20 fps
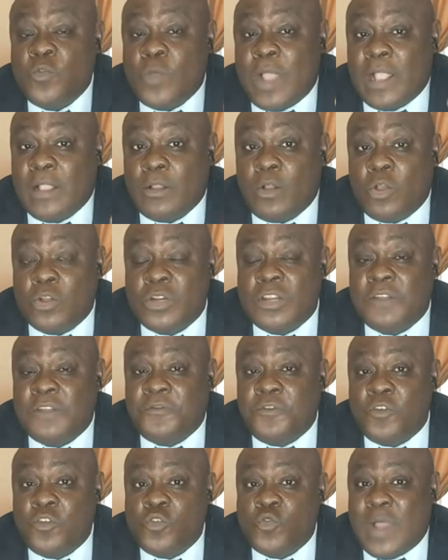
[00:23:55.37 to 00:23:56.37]
When you are
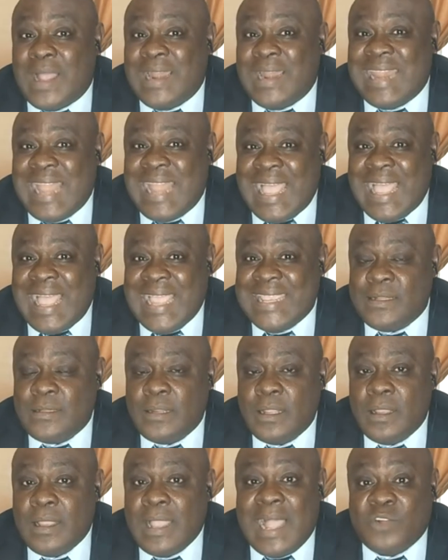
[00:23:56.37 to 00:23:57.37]
on the phone, you are
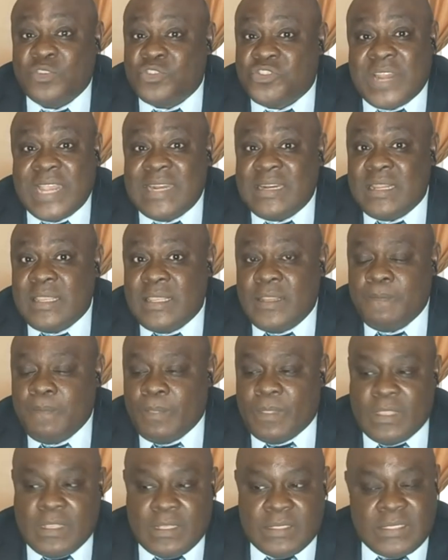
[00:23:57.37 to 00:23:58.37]
lying outrightly,
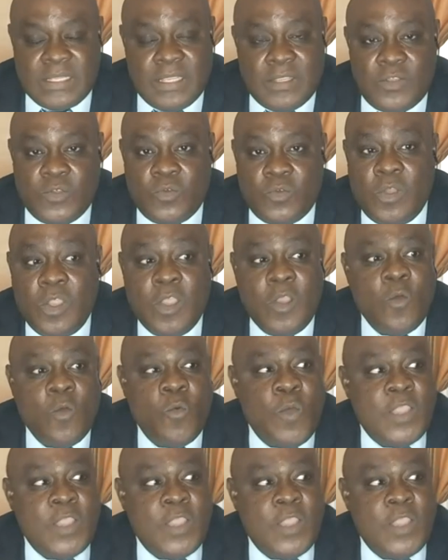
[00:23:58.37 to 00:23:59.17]
they see you.